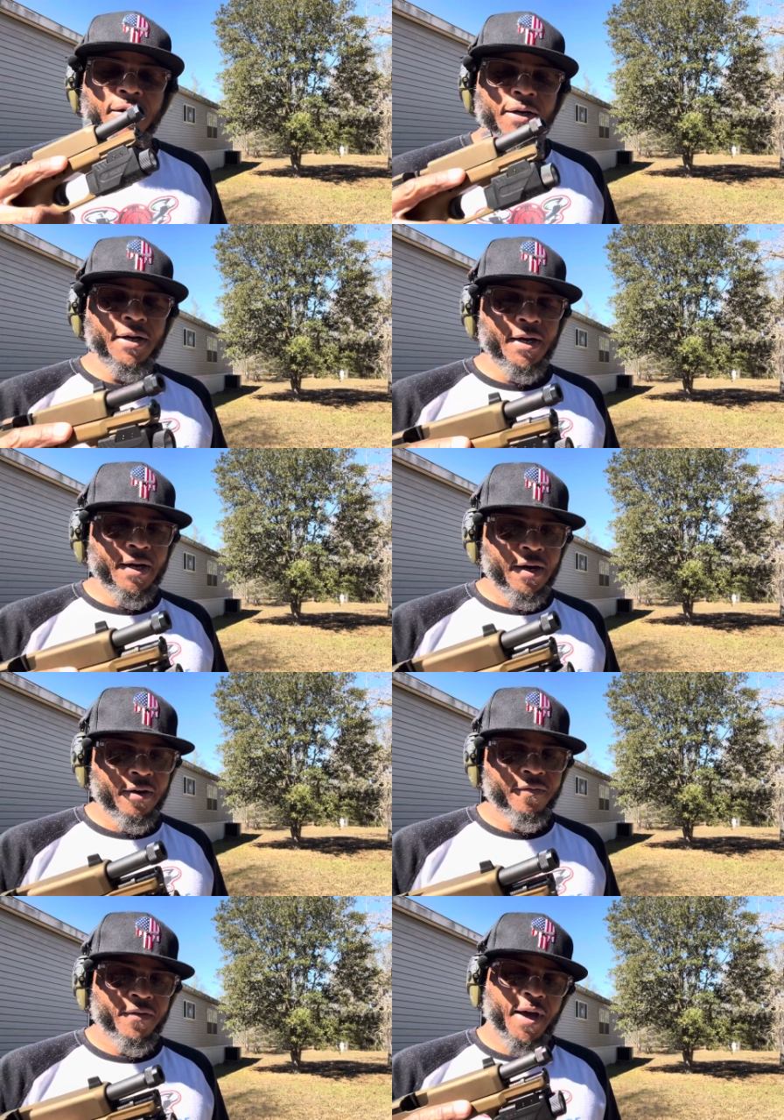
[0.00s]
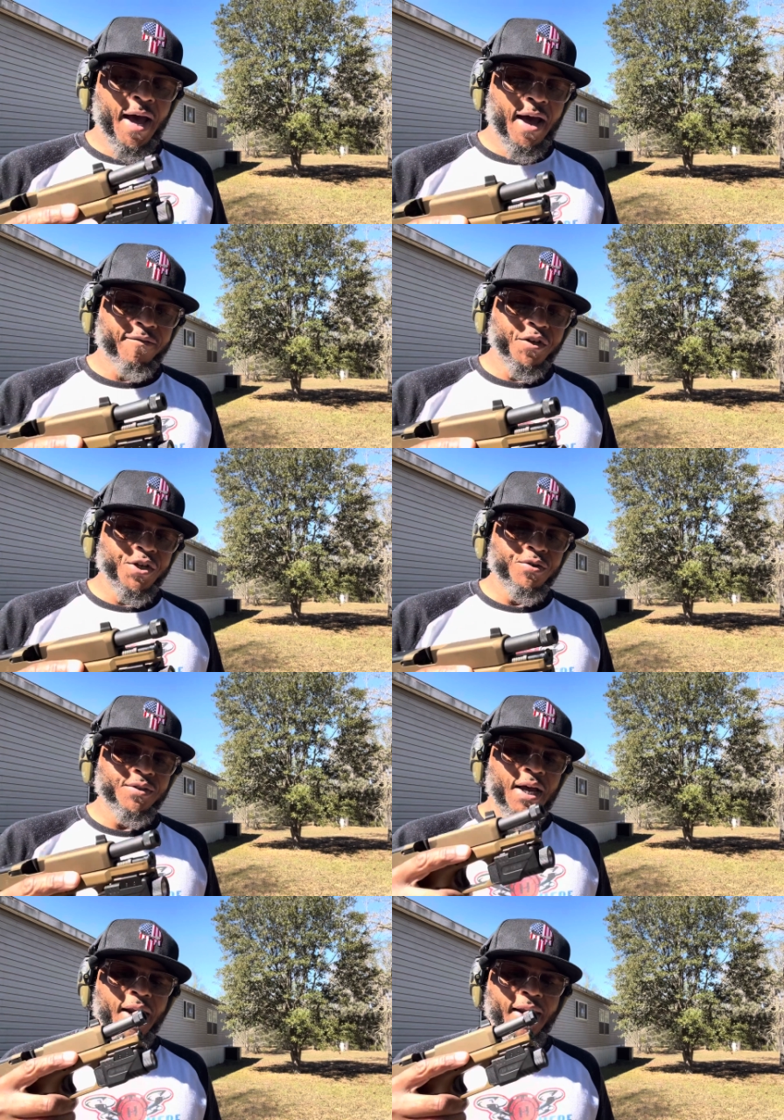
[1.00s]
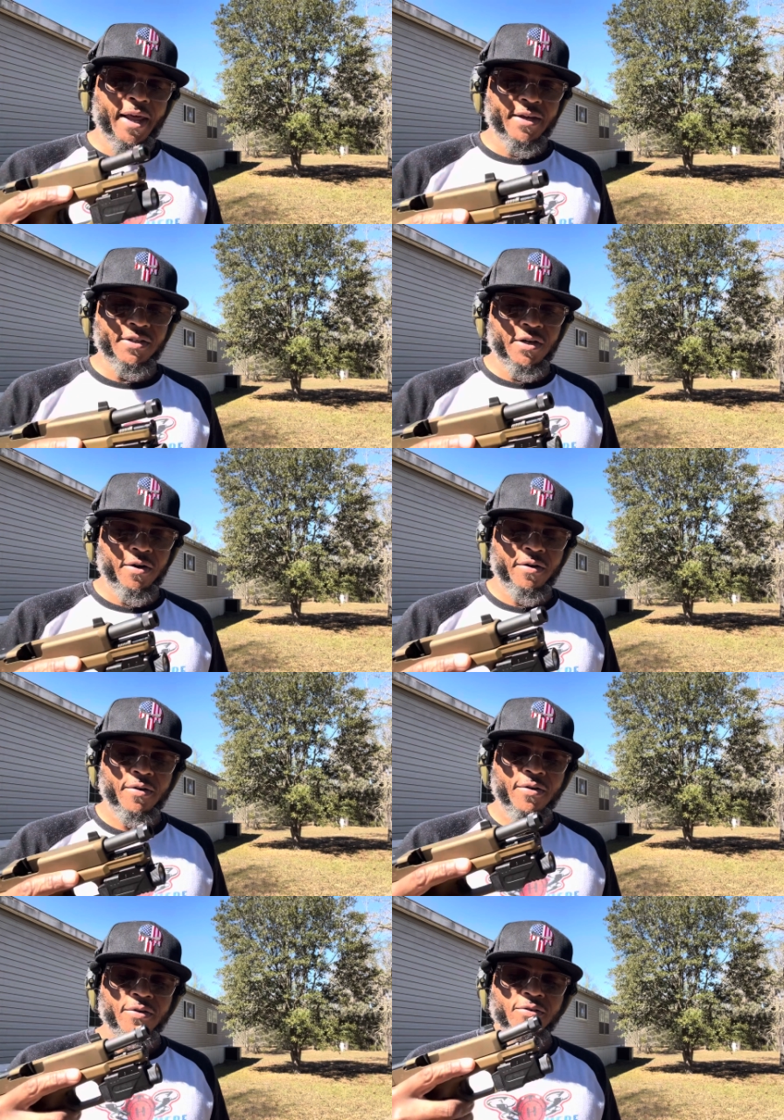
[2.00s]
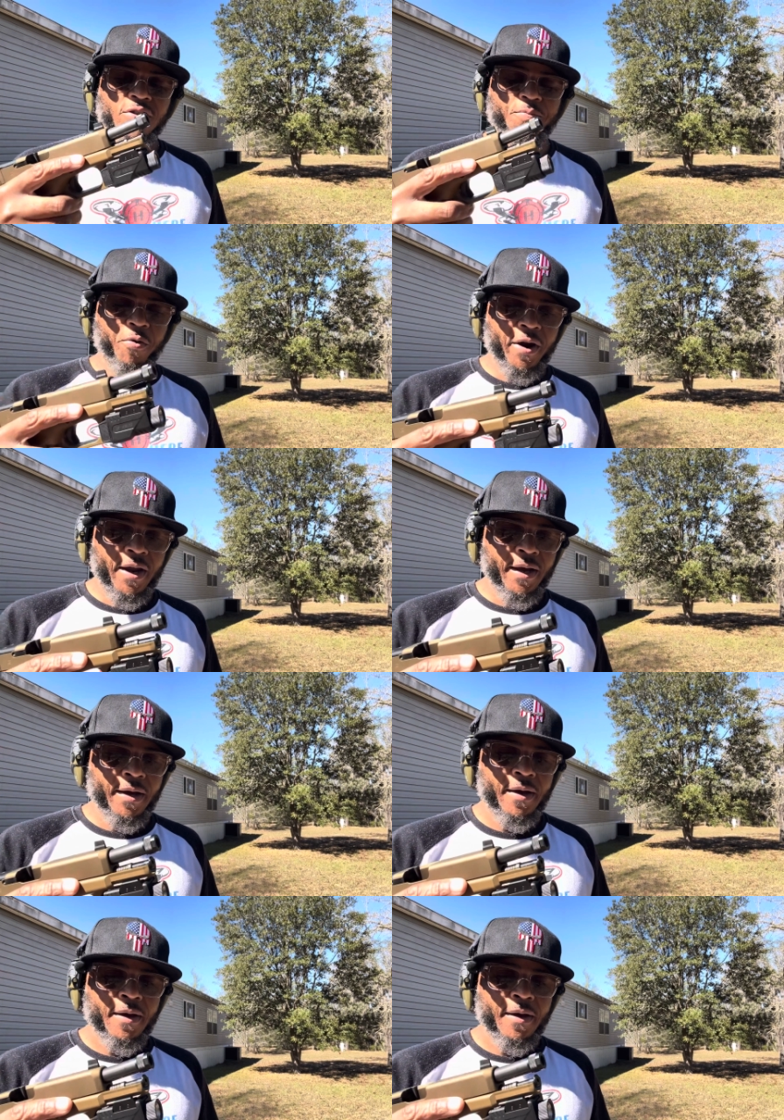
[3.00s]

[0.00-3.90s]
good enough. I have to use a lesser spring